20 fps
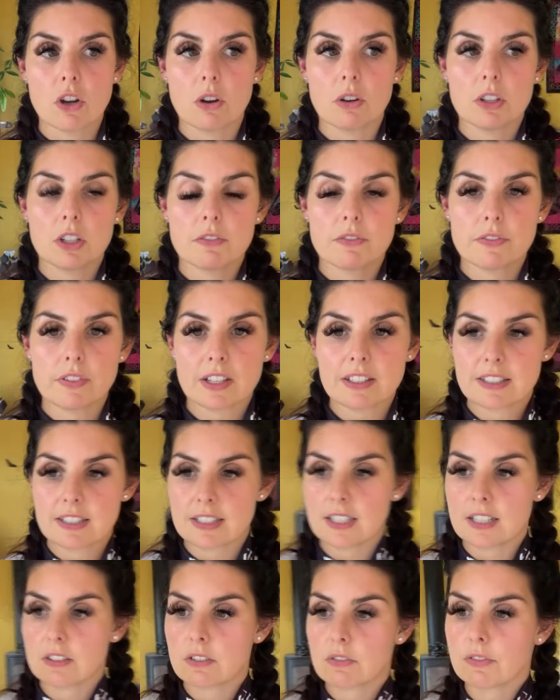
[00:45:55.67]
you've
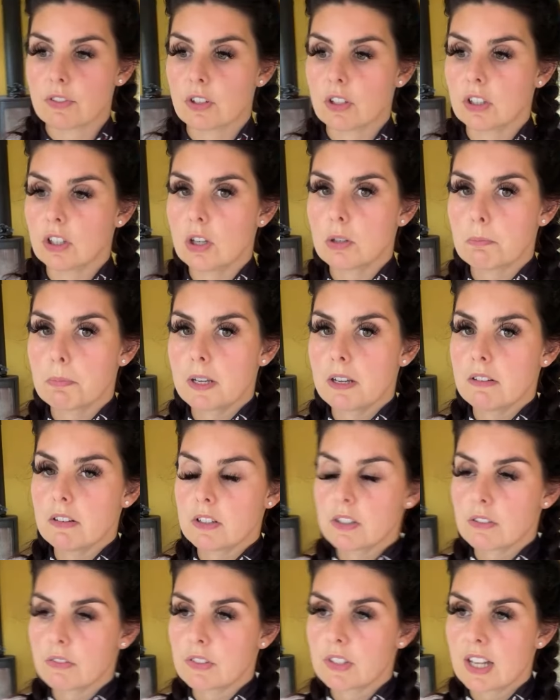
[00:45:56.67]
fasted for long
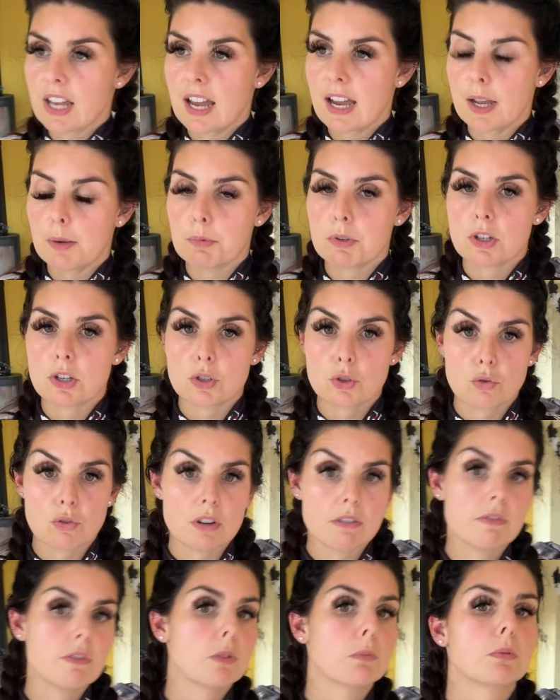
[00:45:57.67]
periods of time, which is
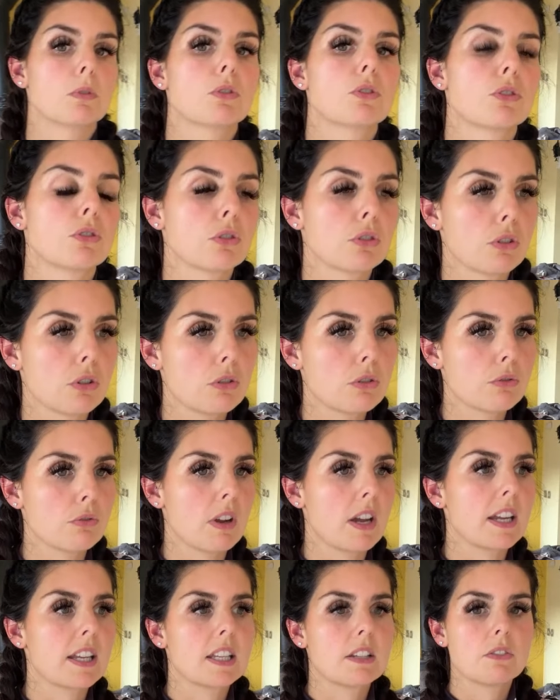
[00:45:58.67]
great for your blood sugars,
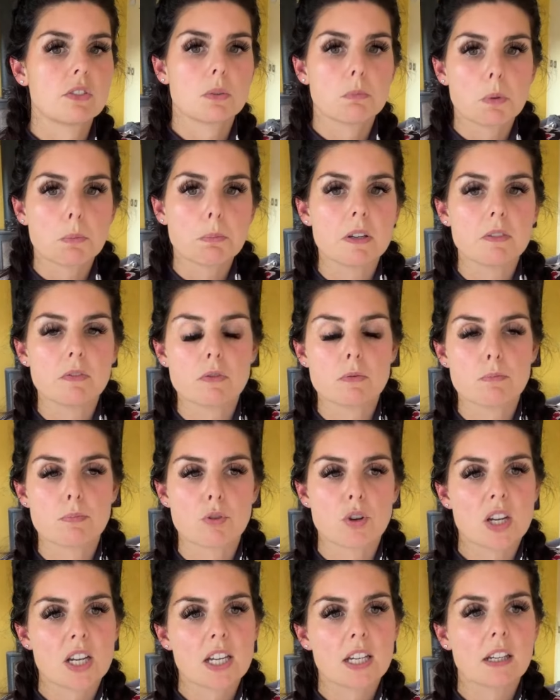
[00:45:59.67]
right? Gives them a of a
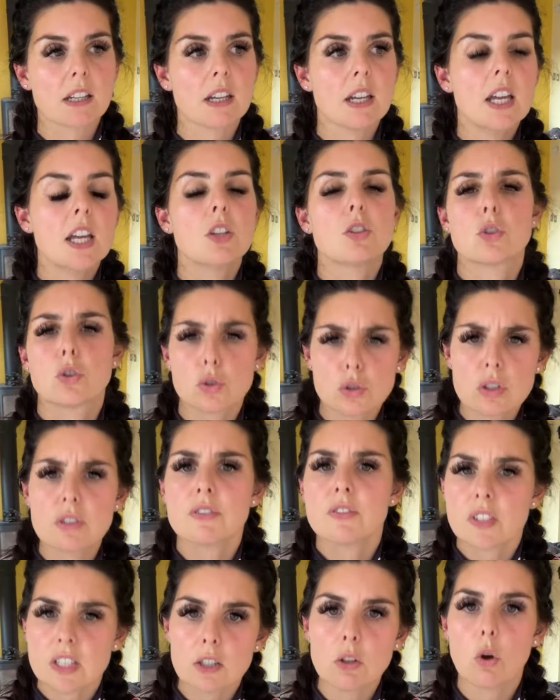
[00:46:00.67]
break. It's good to
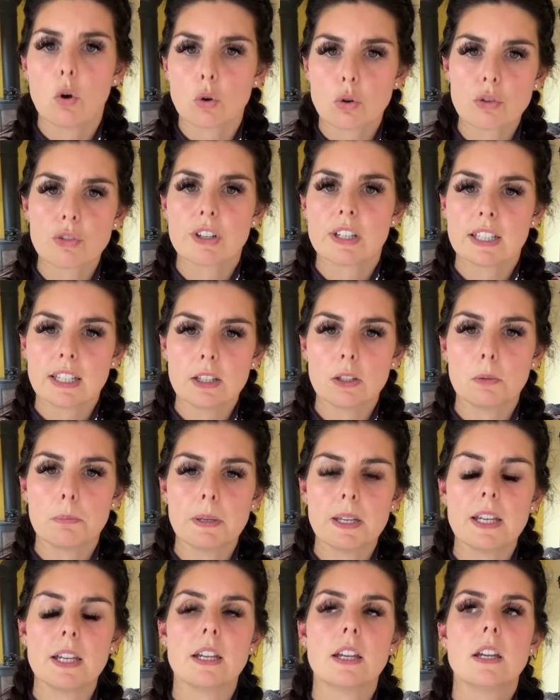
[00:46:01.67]
feel hungry a little
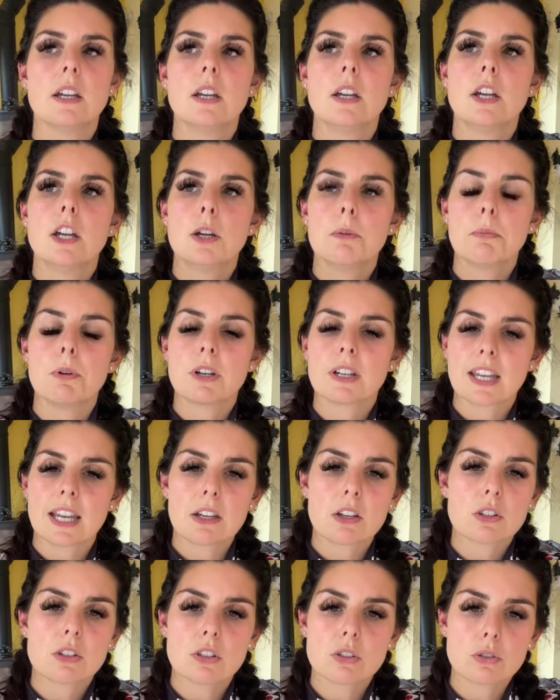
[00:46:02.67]
bit, but again,
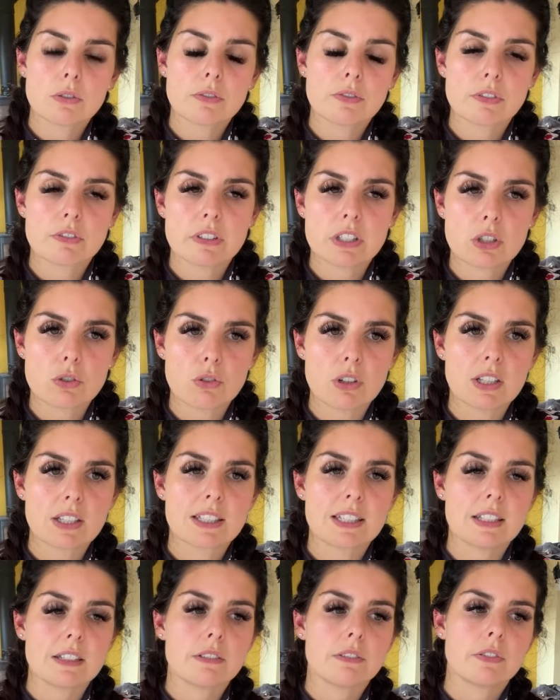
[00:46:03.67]
because it's over
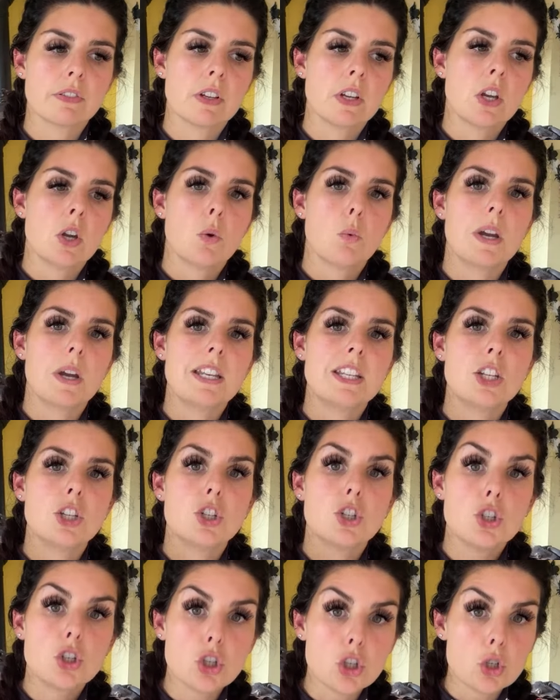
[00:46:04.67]
restrictive, when you
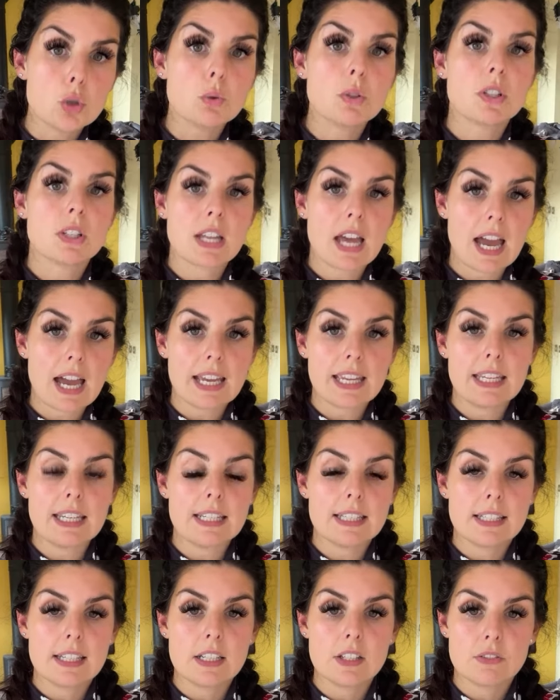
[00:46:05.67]
do start
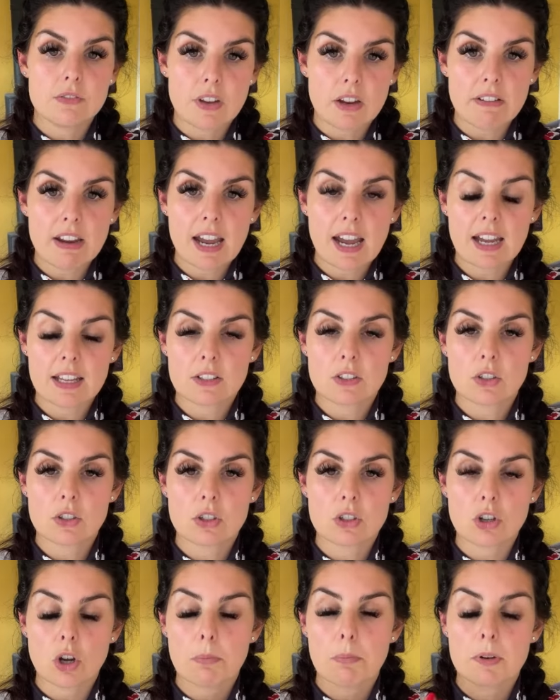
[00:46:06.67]
eating, it's very hard to
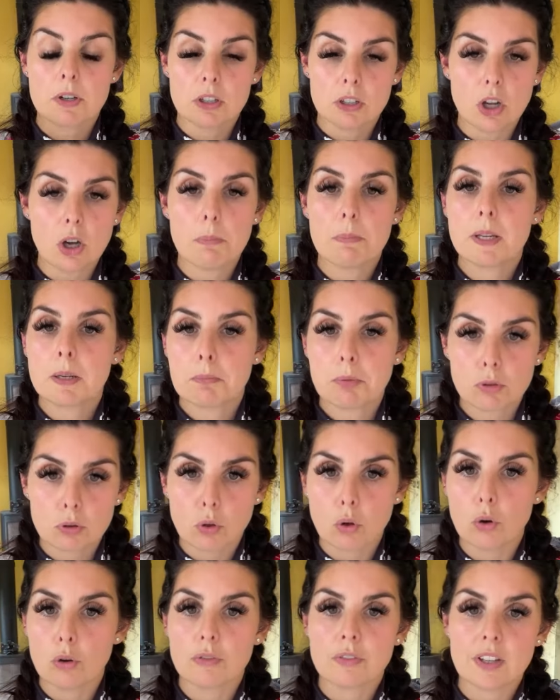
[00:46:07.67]
stop, and a lot of people
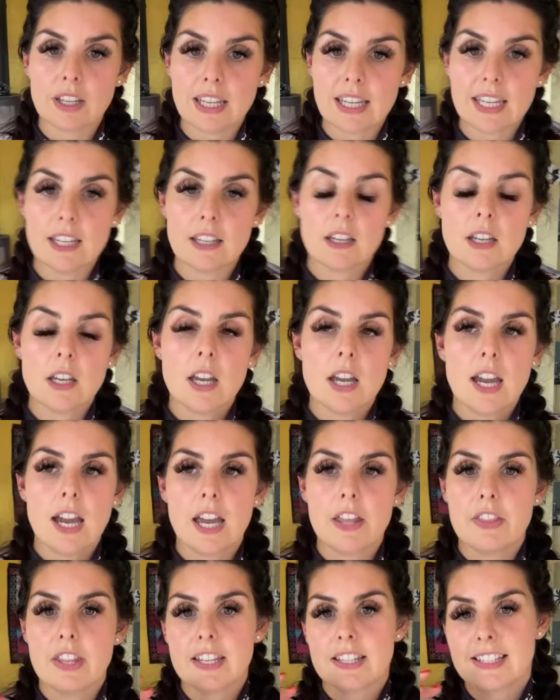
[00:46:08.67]
overeat,
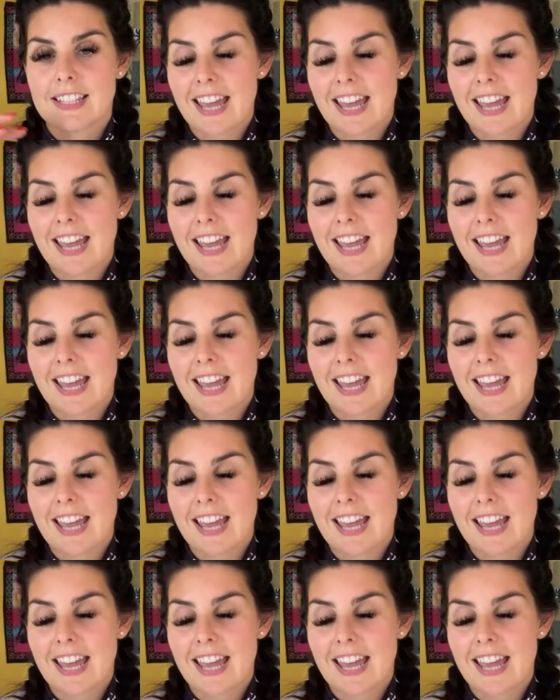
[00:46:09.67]
and